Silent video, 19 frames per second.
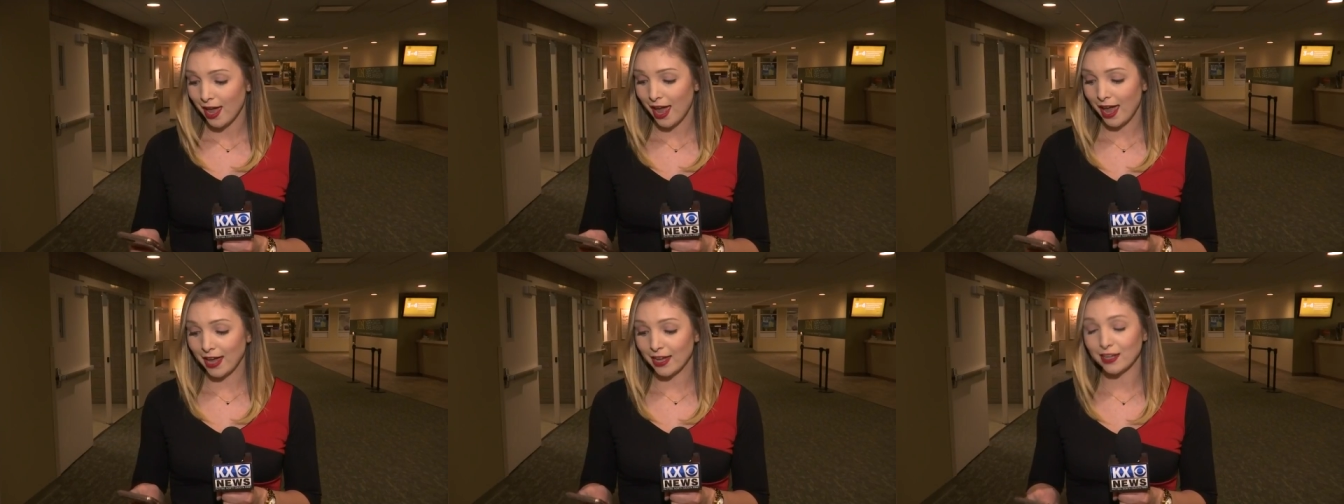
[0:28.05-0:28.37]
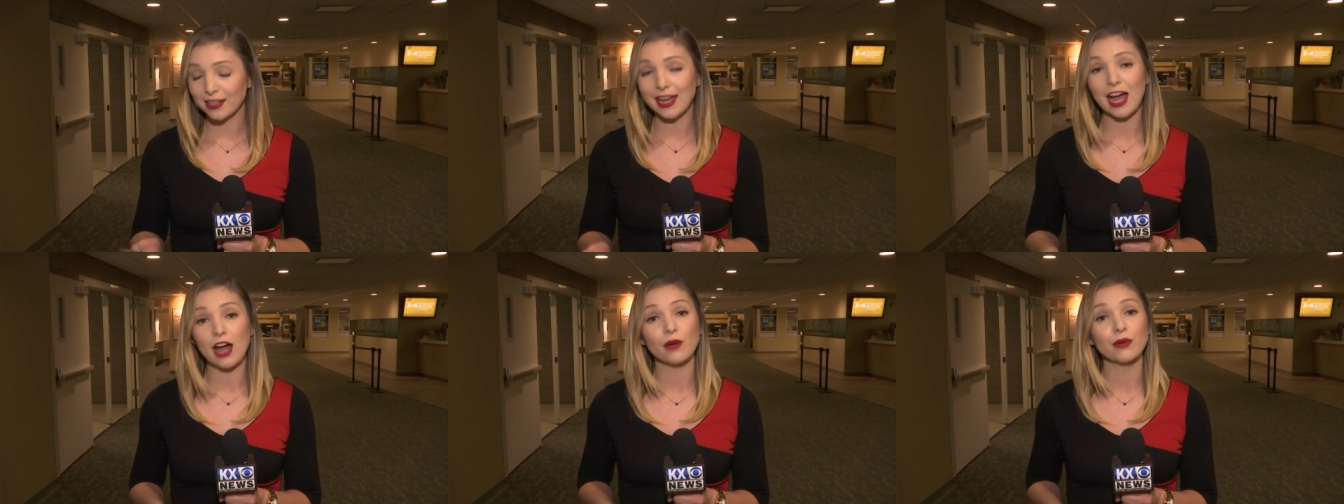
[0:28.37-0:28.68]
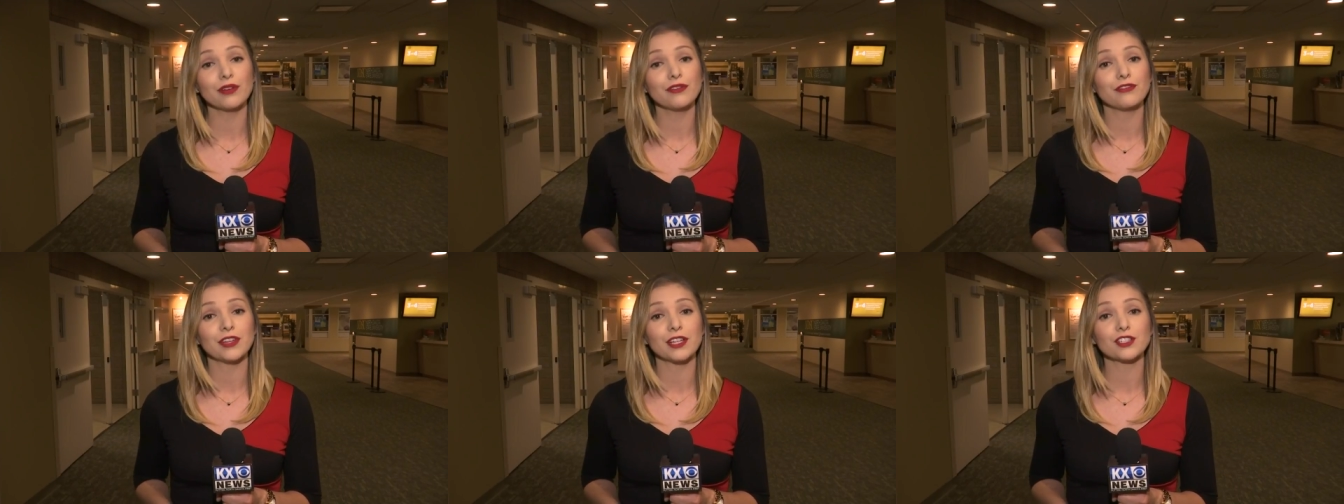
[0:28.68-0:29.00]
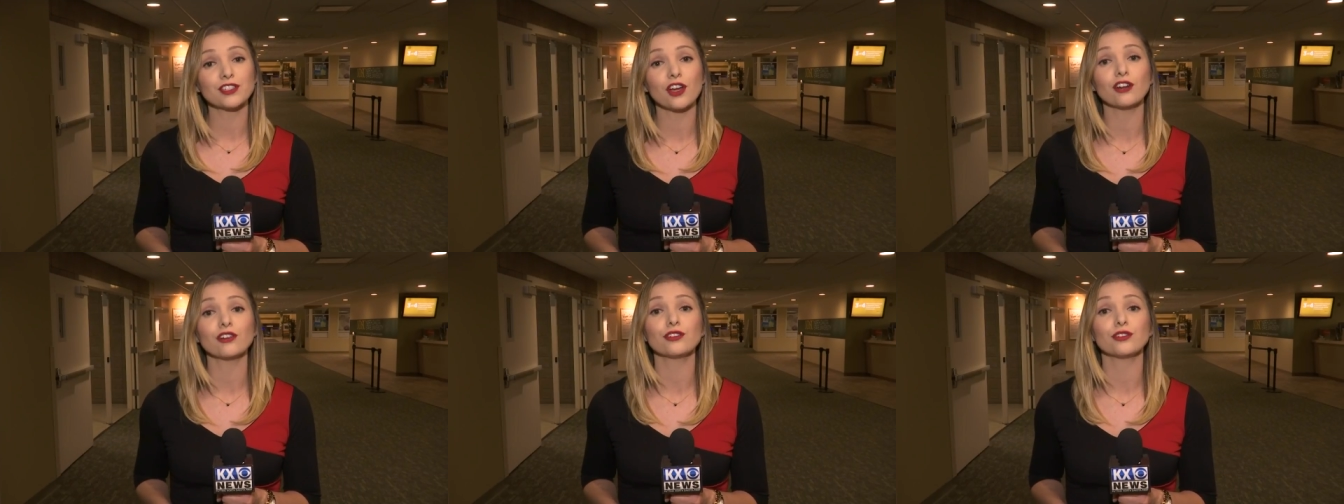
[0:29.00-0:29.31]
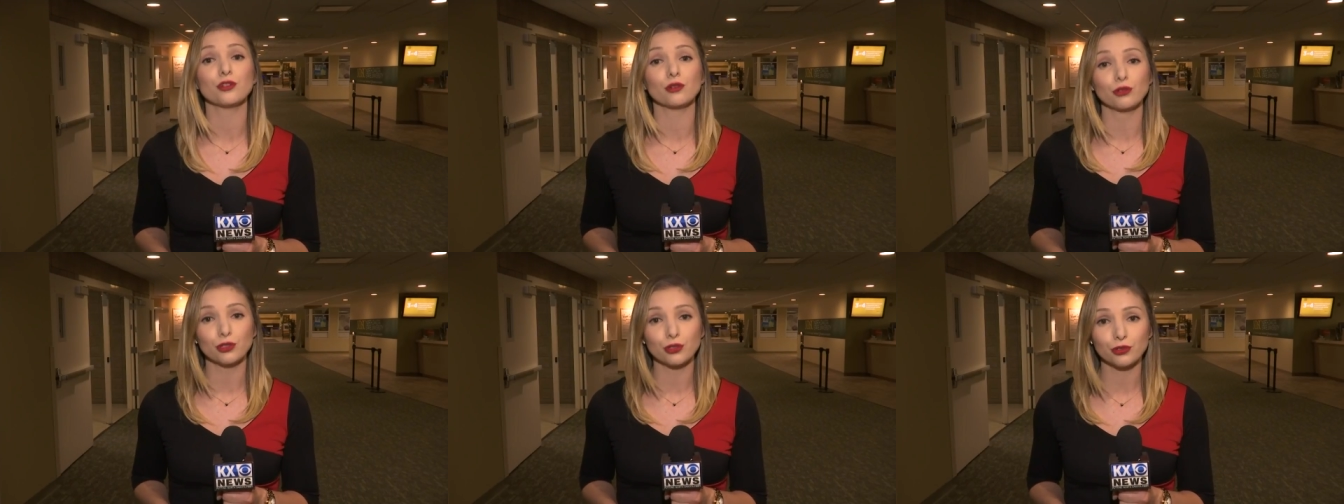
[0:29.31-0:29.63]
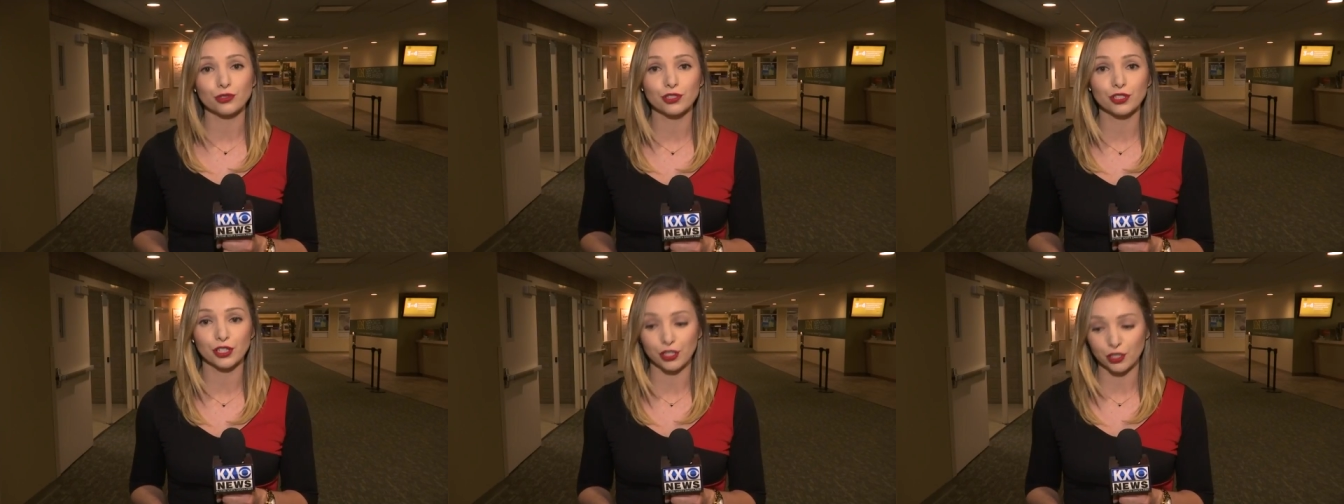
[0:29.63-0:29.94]
and how to fix our social
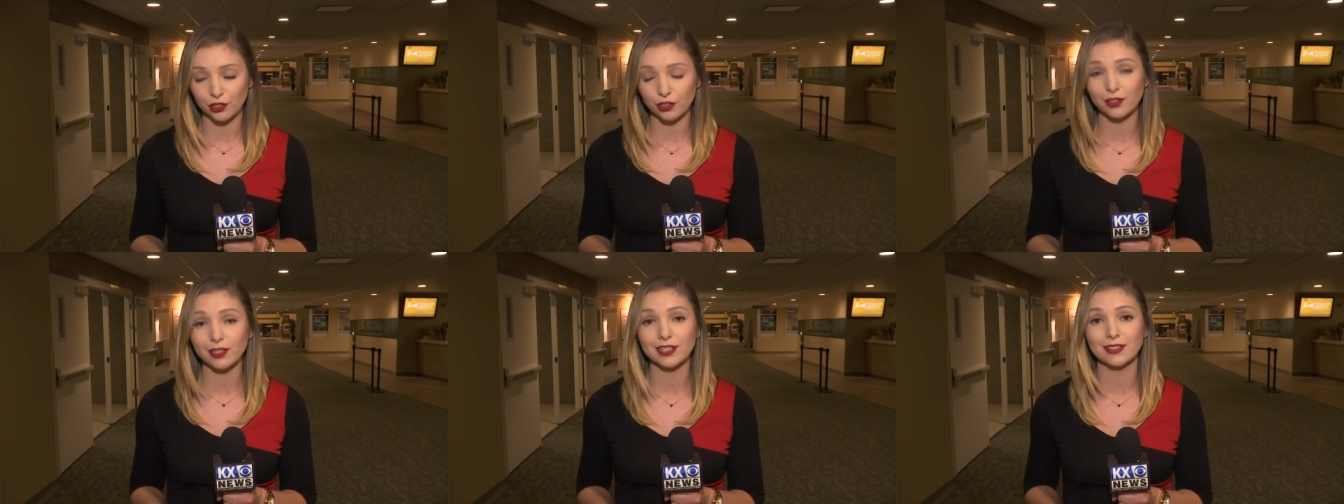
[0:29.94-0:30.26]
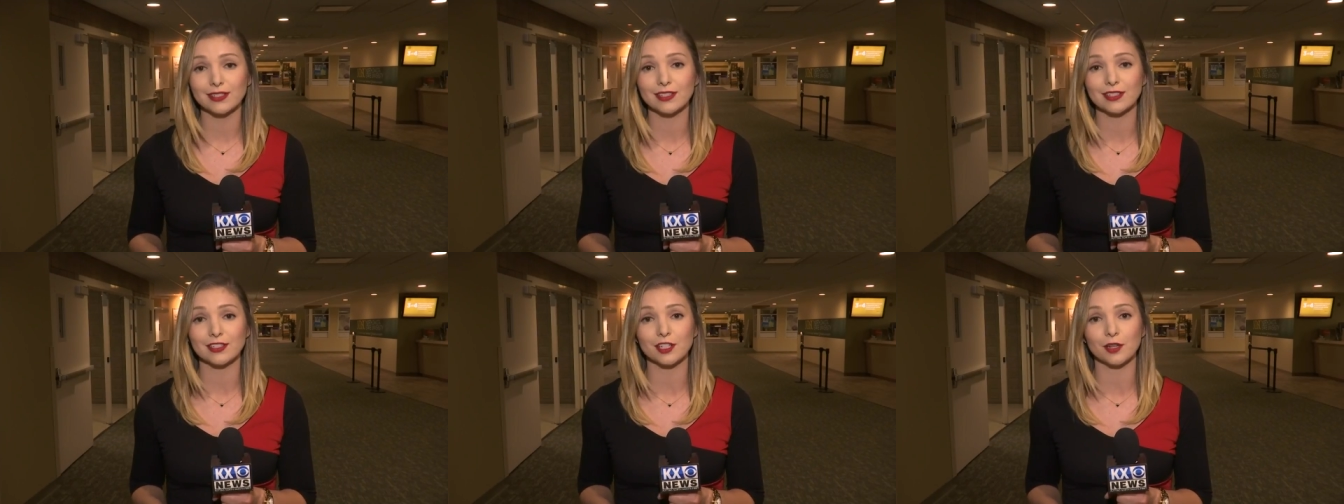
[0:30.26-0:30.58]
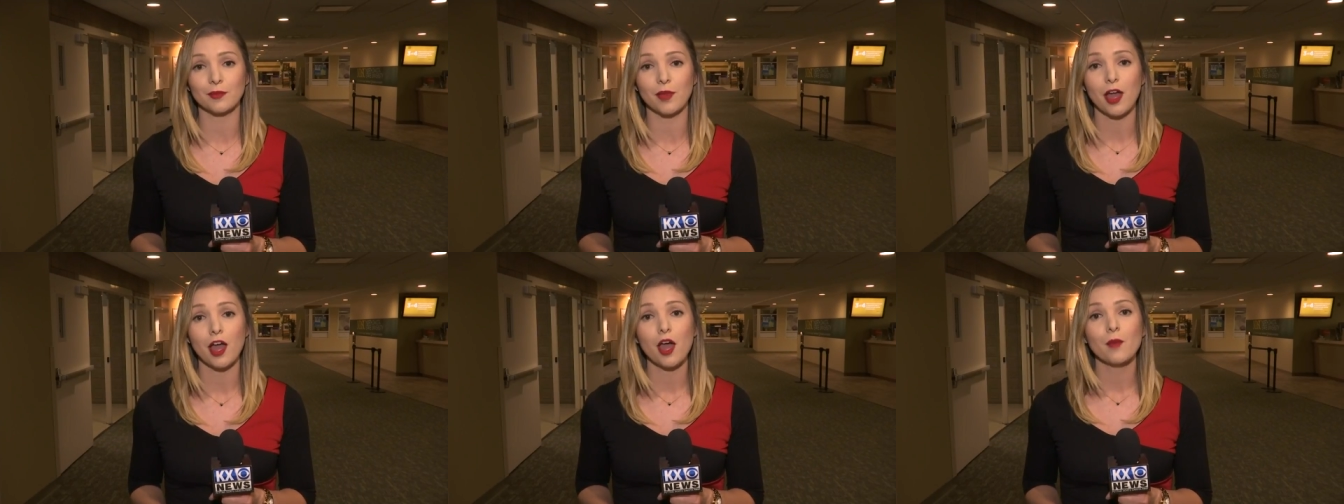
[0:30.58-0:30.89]
security system.